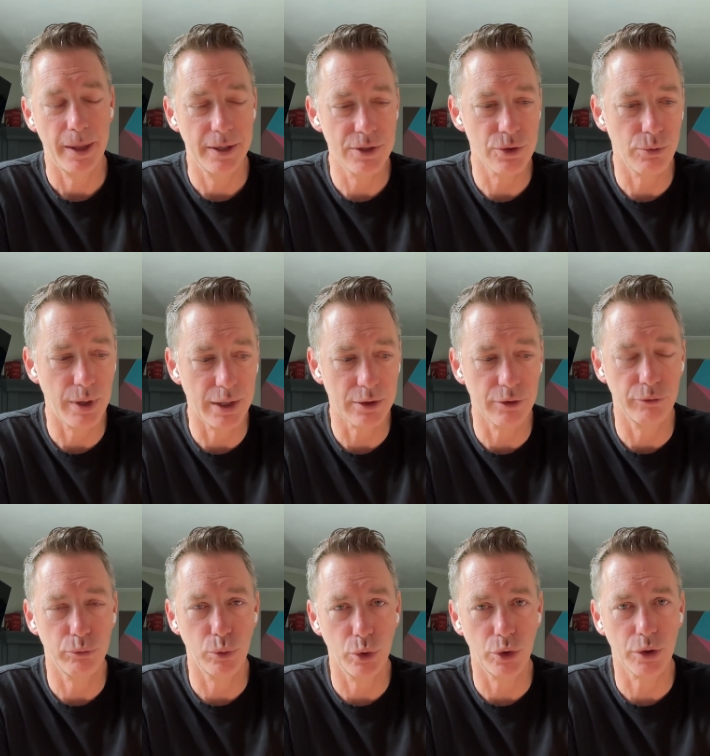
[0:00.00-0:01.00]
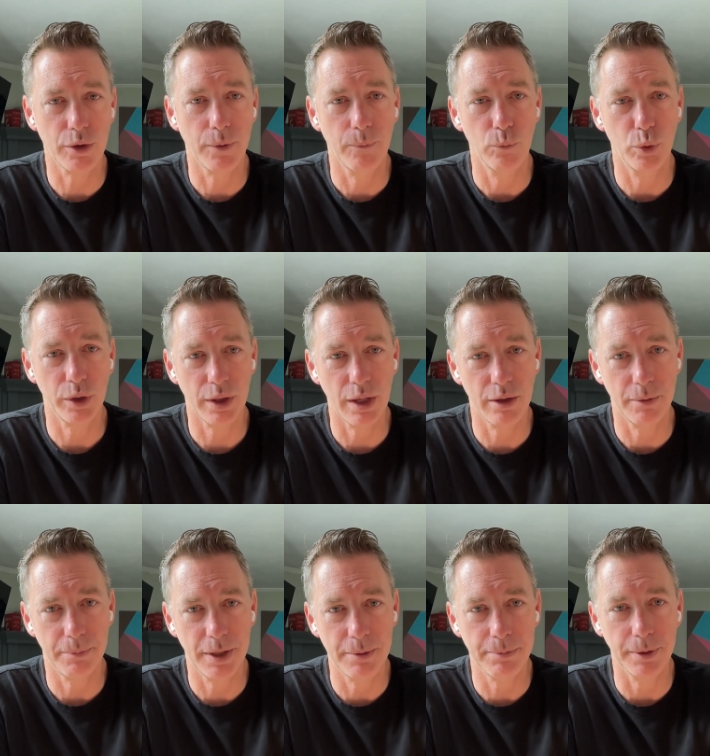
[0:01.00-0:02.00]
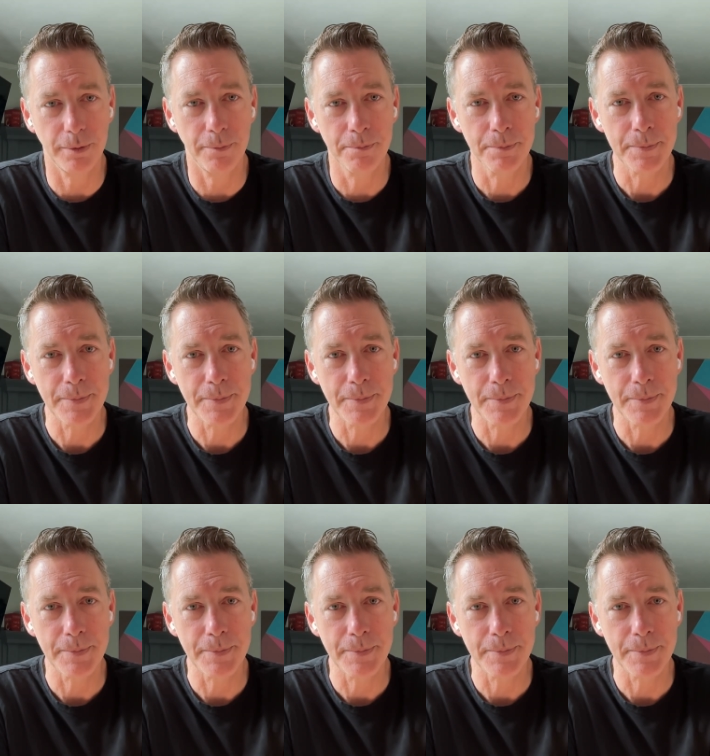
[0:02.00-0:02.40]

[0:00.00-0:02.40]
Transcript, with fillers: interactive work with other people,